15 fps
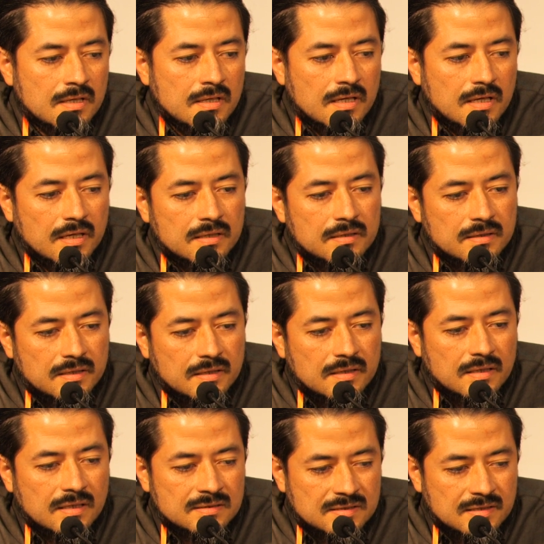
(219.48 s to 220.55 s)
and
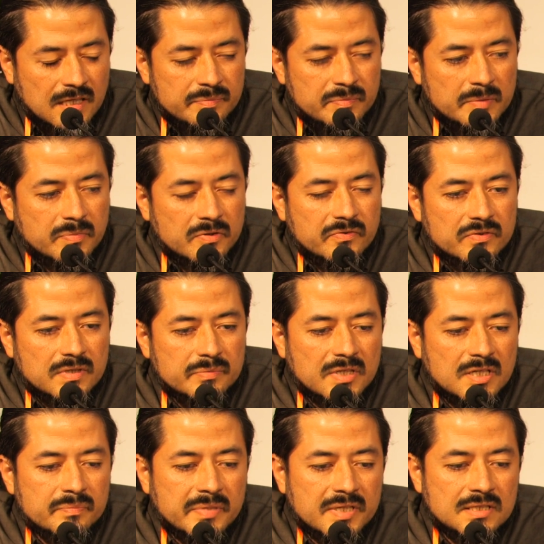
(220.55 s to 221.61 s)
the enslaved people from the
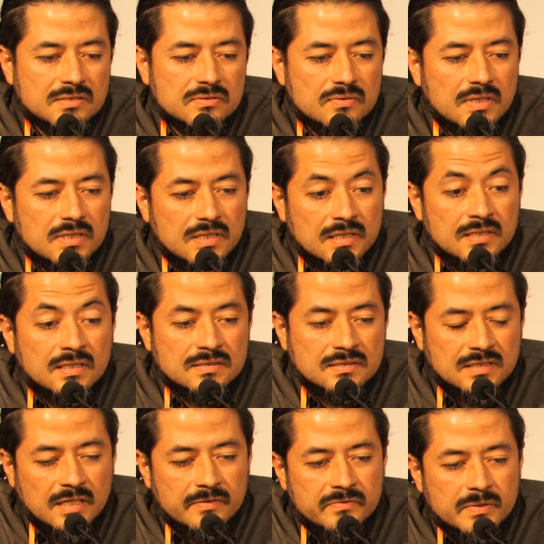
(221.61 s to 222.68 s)
Iberian Peninsula and the
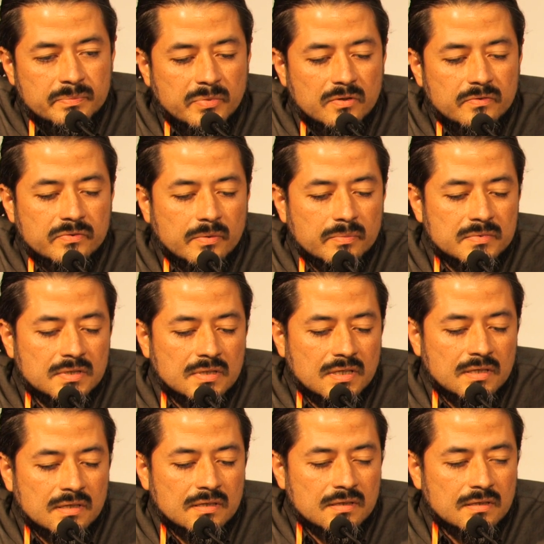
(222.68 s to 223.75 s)
enslaved people from
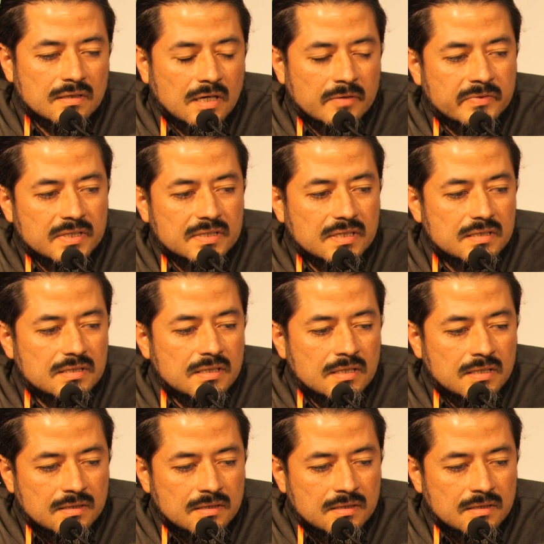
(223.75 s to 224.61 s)
Africa,